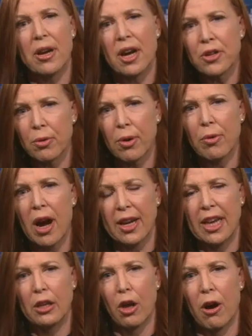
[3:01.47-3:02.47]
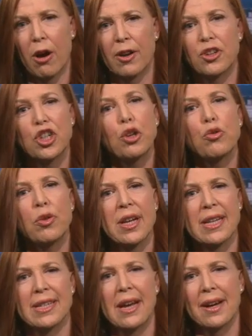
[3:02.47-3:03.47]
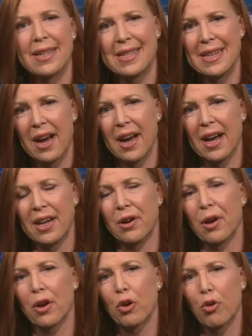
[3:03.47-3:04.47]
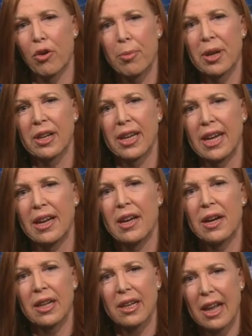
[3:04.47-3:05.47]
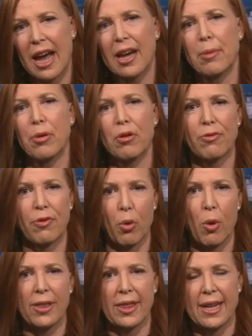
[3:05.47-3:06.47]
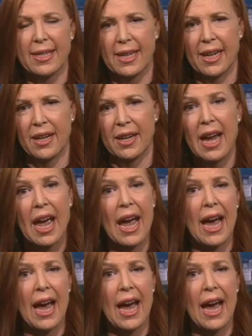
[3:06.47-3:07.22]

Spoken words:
But under Iraqi law, children as young as 9 are criminally liable for what they did.